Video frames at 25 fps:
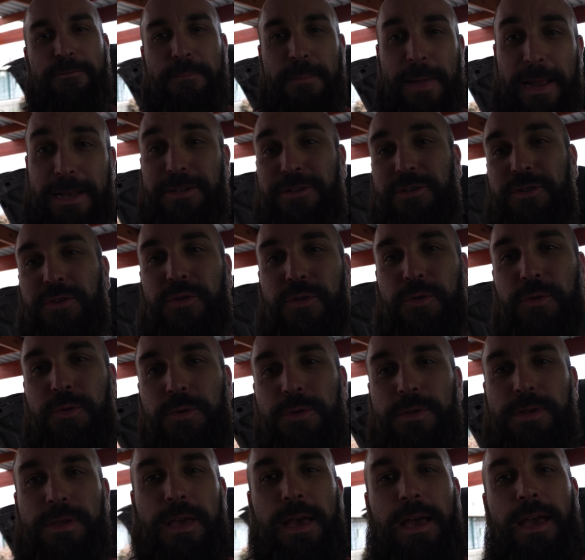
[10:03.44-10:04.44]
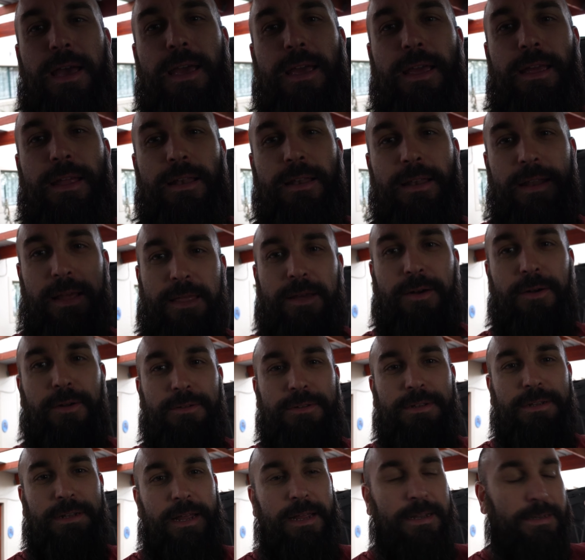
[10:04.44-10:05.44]
managed to source another
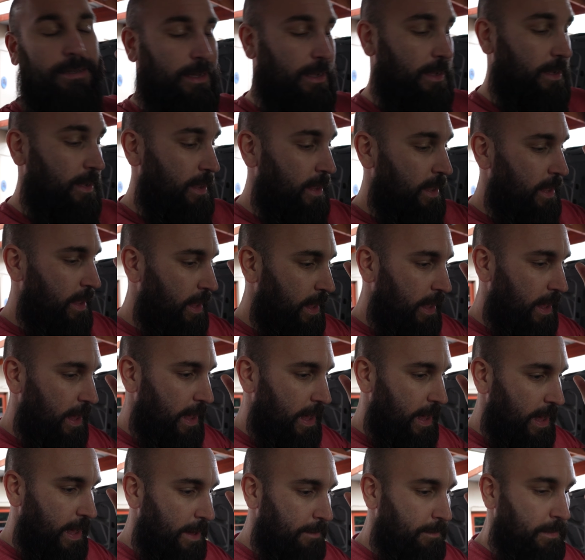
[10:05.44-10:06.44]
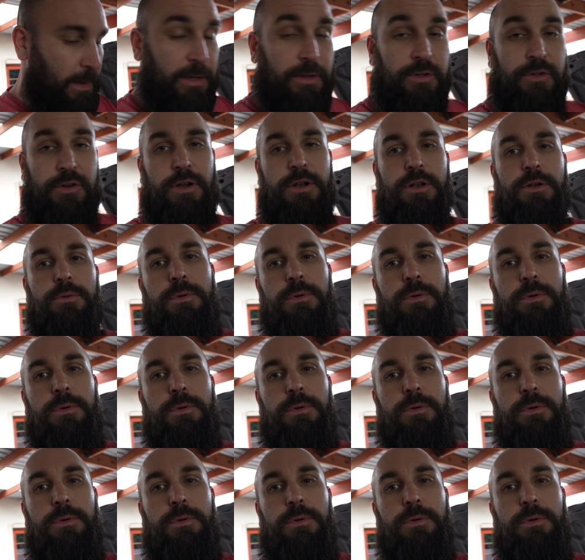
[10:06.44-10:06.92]
alternator. It's not an